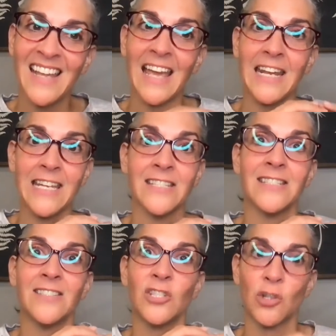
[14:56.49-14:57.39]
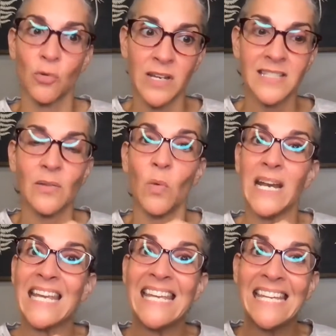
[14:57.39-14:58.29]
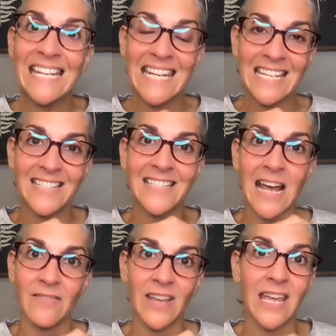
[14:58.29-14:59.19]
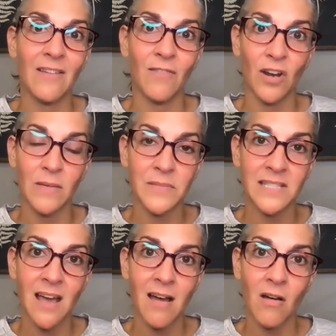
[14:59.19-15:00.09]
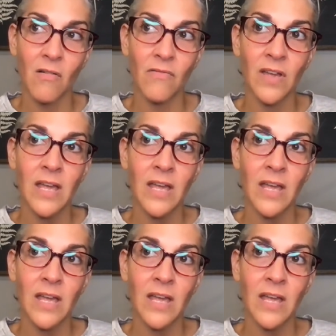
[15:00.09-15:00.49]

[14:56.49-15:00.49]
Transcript: and his choice and what he needs to advocate for himself.